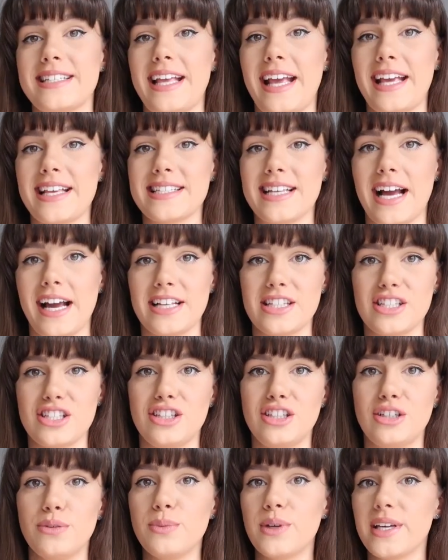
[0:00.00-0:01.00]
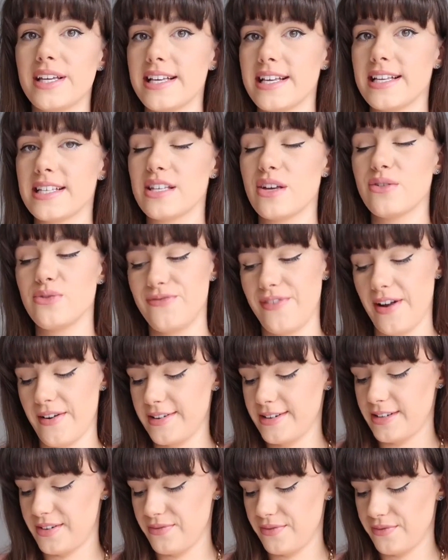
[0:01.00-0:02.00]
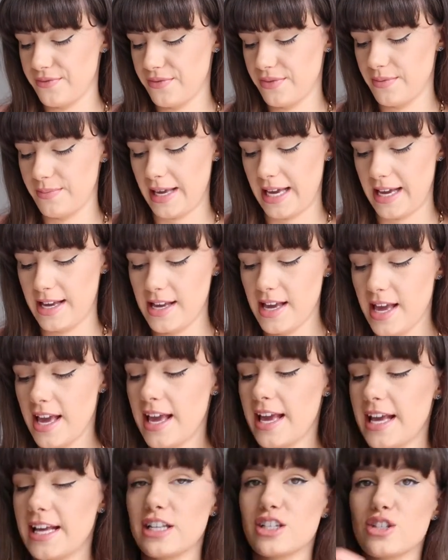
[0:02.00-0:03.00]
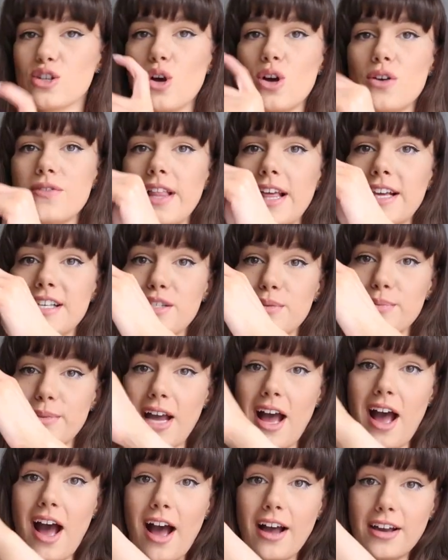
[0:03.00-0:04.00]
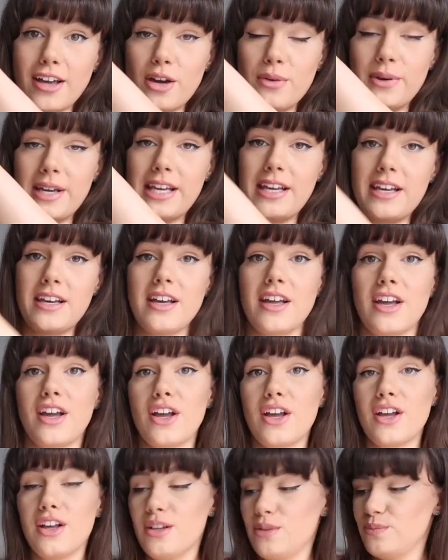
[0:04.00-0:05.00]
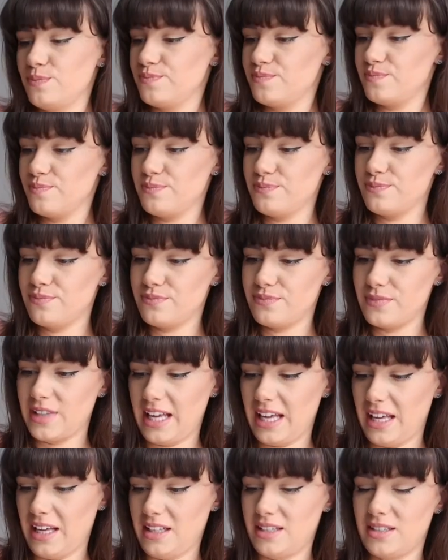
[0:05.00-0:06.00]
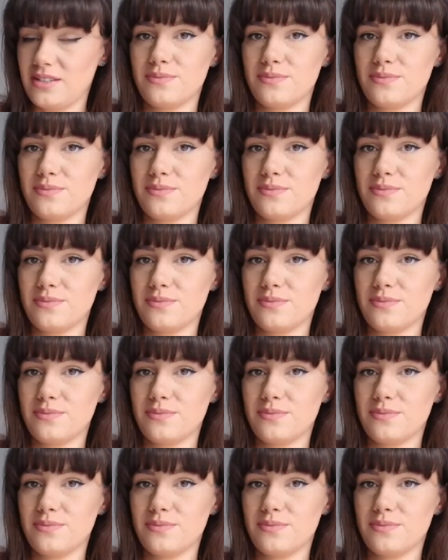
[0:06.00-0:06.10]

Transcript: next item is very different for me. It's sort of like some cargo-y, like,